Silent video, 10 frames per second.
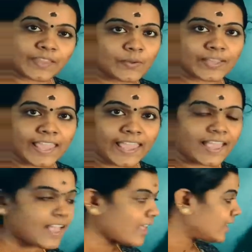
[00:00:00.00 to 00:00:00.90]

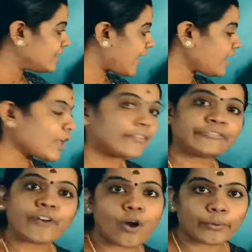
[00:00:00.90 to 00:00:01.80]
Okay, then
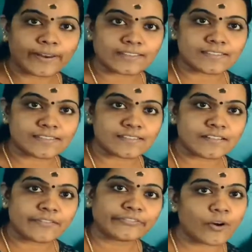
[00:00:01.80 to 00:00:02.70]
forest.
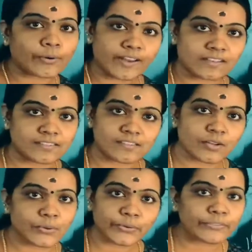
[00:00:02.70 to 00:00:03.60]

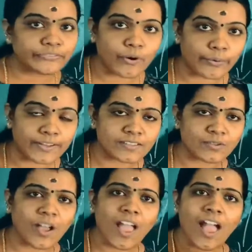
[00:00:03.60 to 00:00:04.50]
Forest, you know forest,
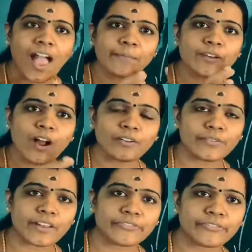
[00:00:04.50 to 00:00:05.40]
no? I
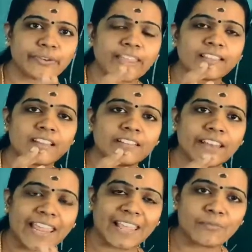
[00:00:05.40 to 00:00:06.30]
am not referring the
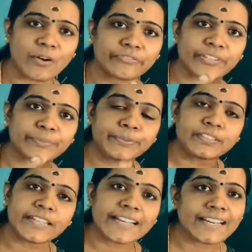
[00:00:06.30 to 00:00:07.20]
name of a
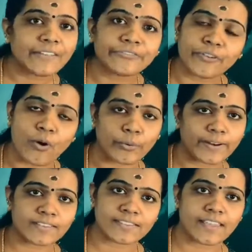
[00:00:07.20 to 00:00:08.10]
particular
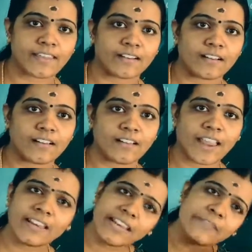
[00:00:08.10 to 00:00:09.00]
forest here.
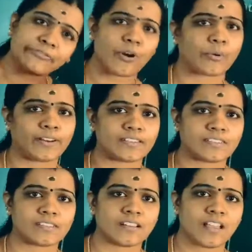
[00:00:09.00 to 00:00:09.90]
Any
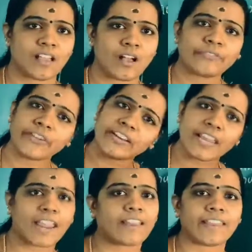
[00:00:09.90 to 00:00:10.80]
forest of
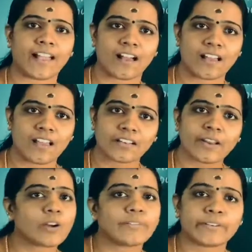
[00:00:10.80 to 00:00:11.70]
any area.
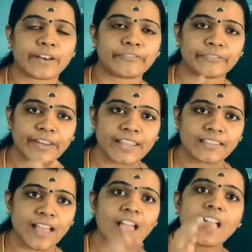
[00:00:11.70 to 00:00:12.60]
Not
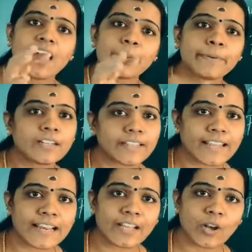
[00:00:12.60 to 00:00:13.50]
referring the
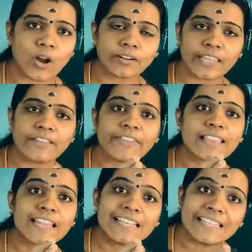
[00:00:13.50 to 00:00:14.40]
particular, not giving the